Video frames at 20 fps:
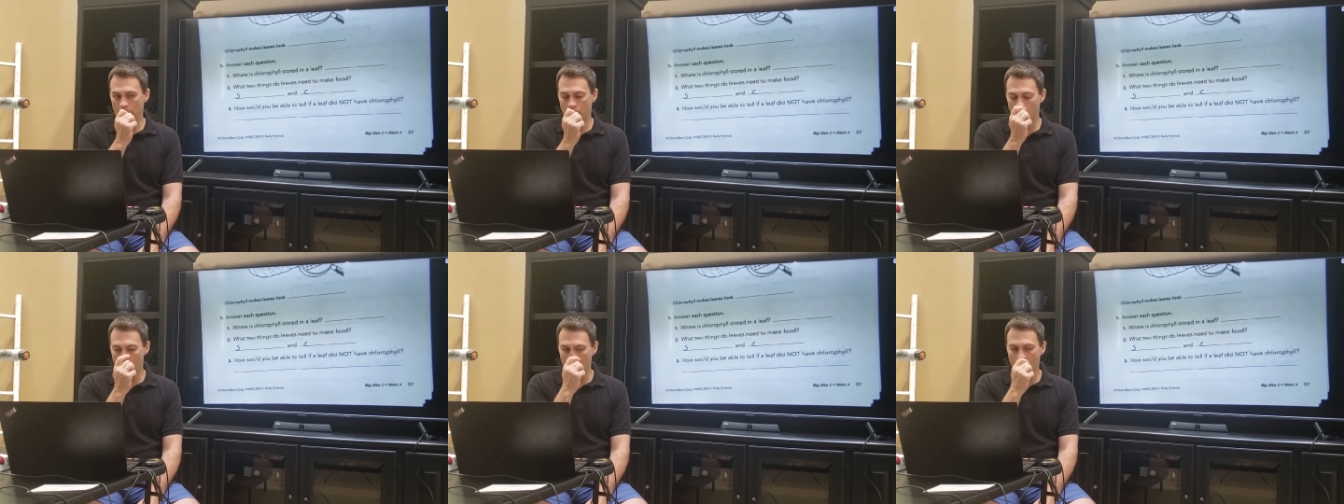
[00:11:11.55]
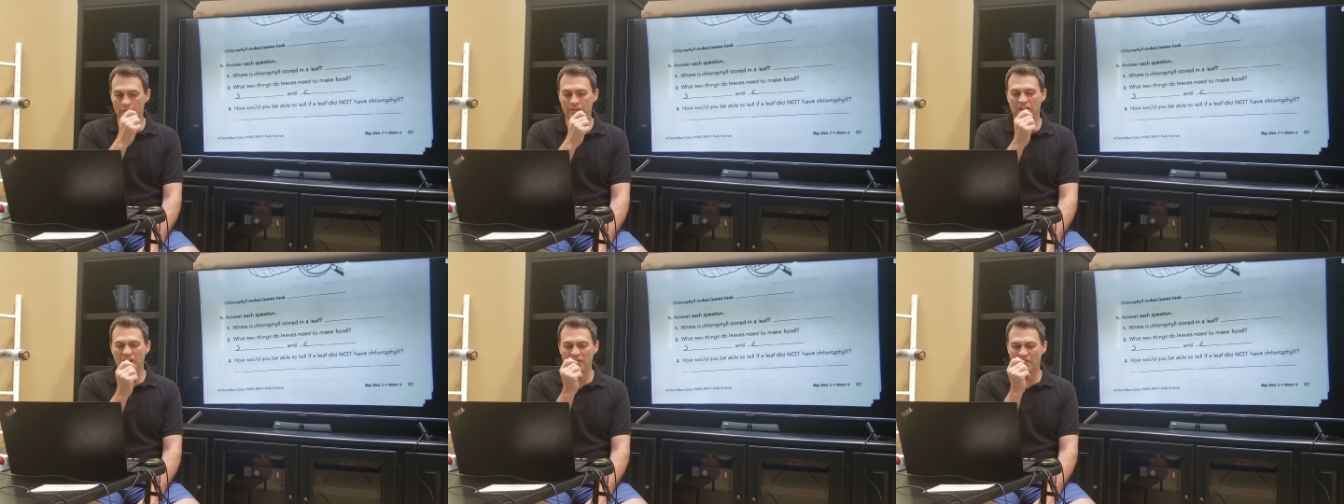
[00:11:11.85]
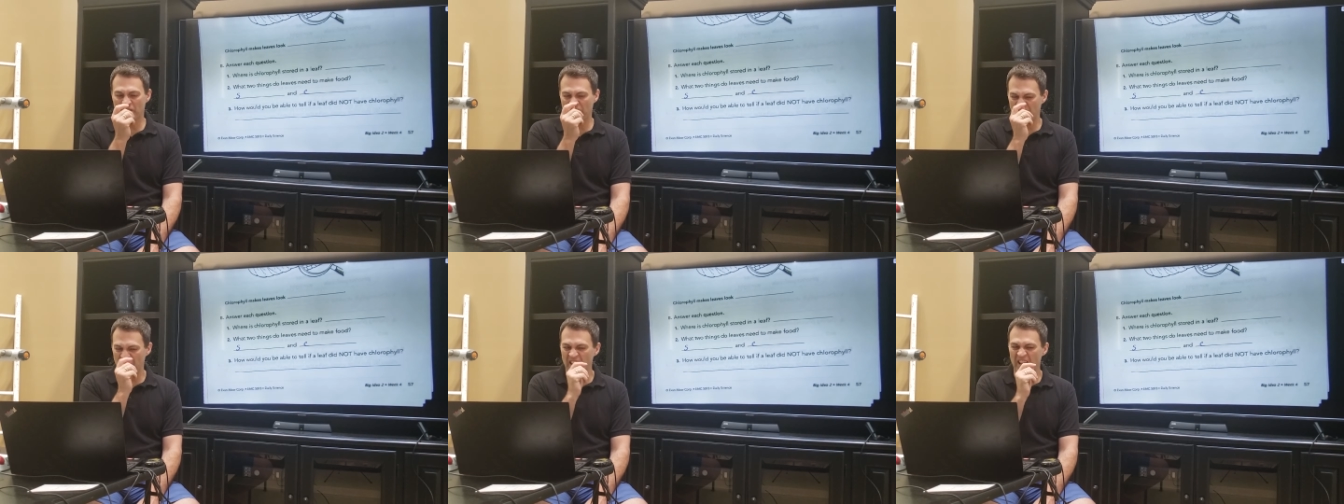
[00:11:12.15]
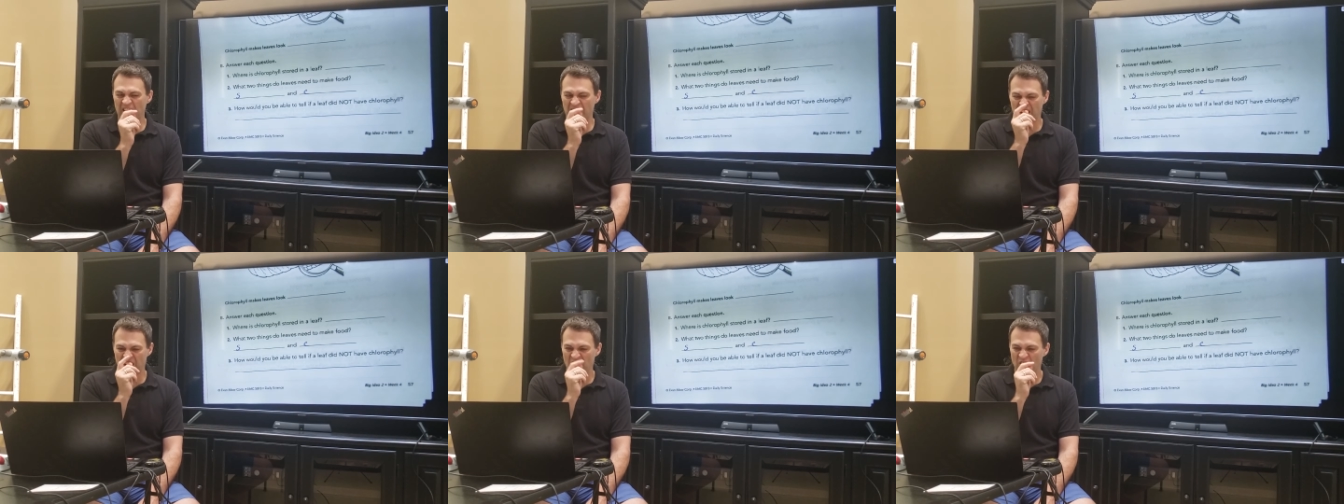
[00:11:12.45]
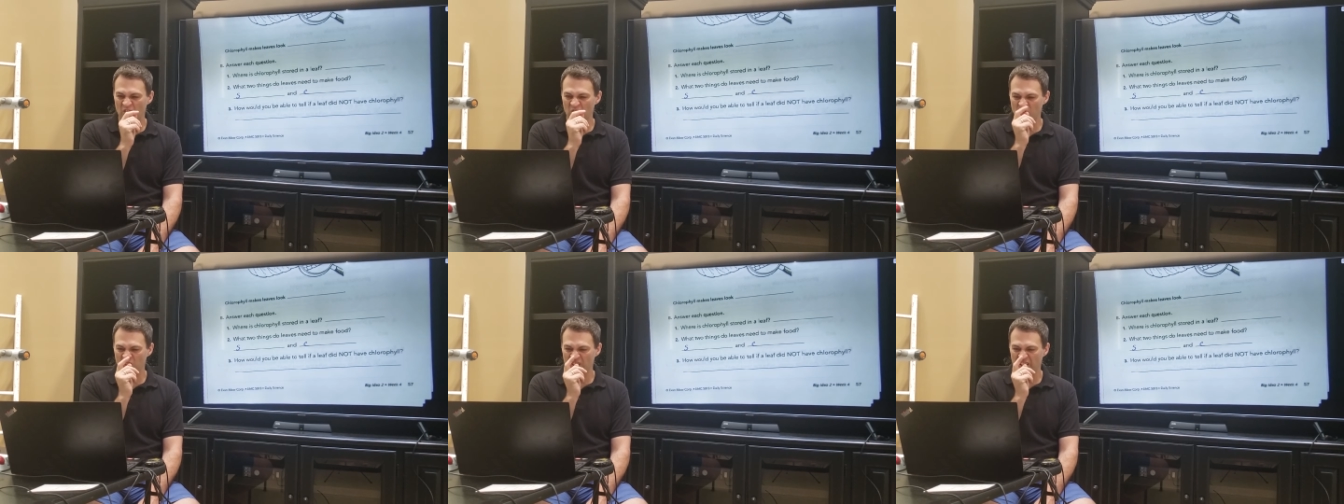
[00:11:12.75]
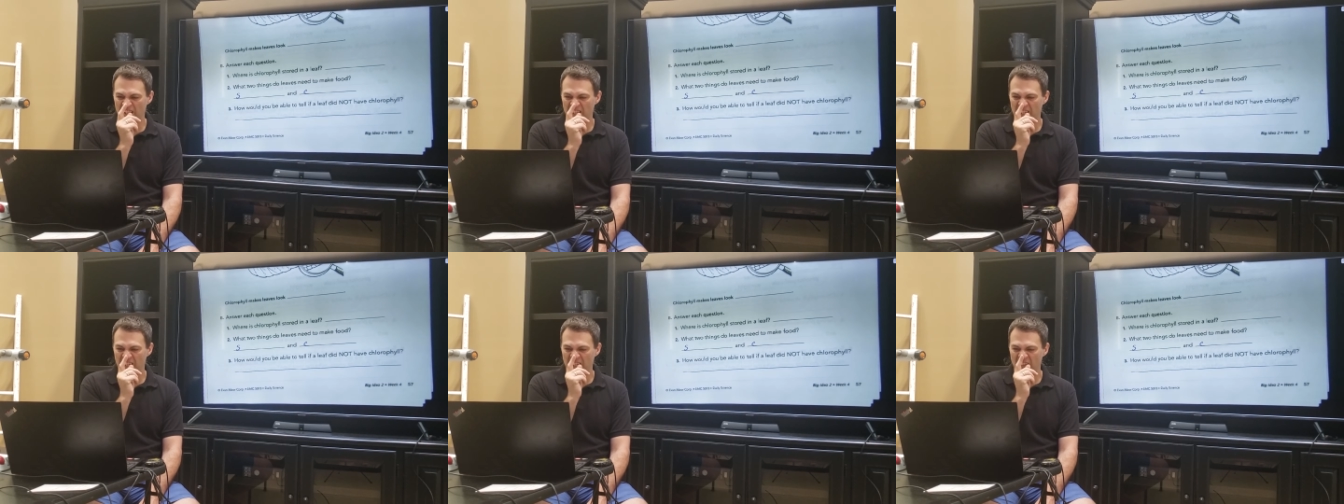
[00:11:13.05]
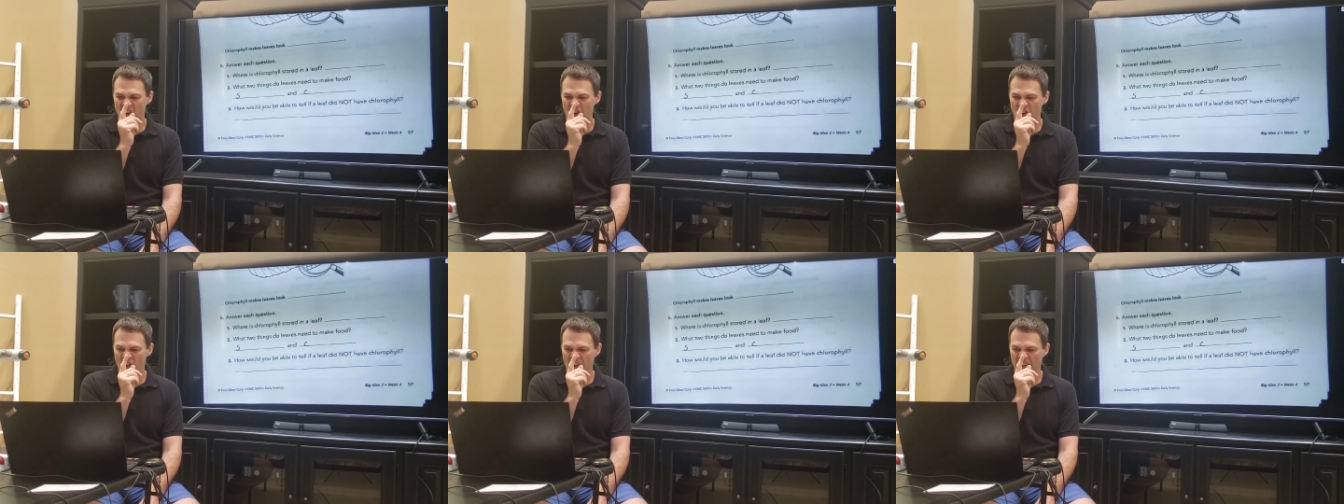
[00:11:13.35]
what do you think you would
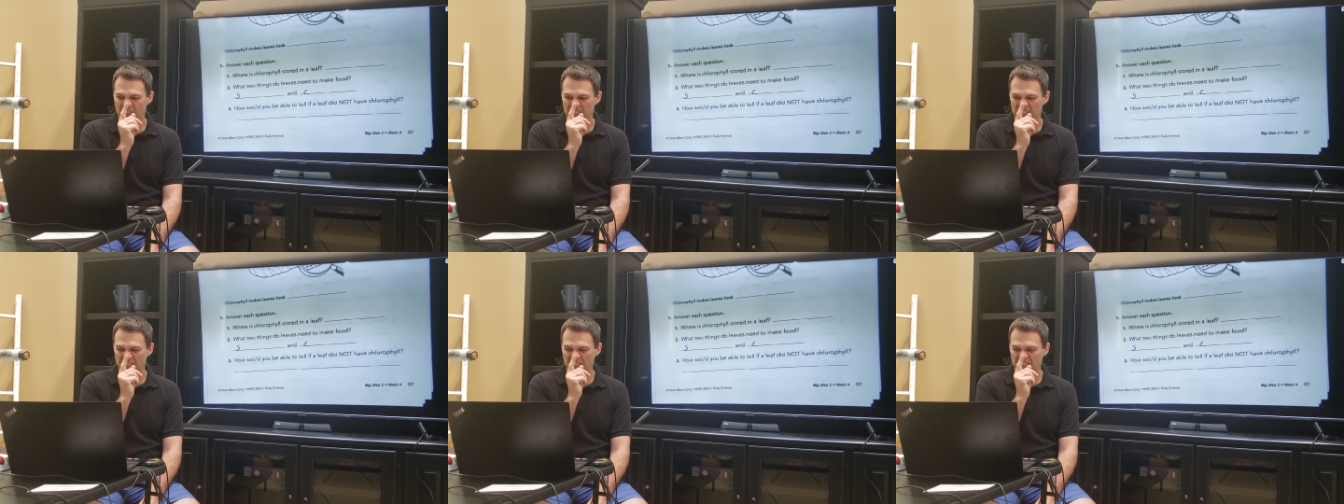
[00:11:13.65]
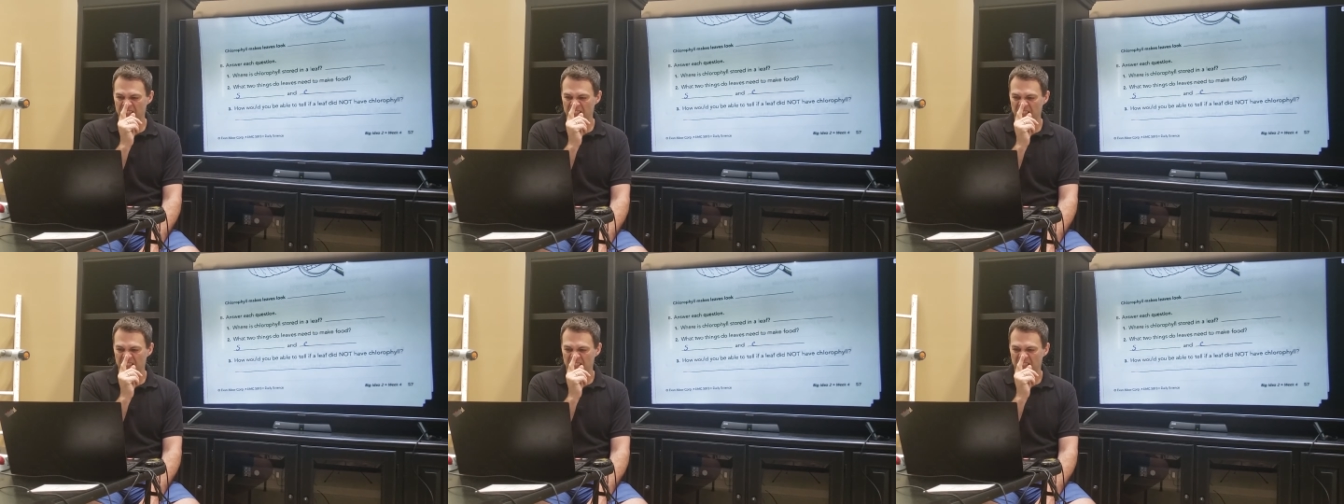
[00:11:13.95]
notice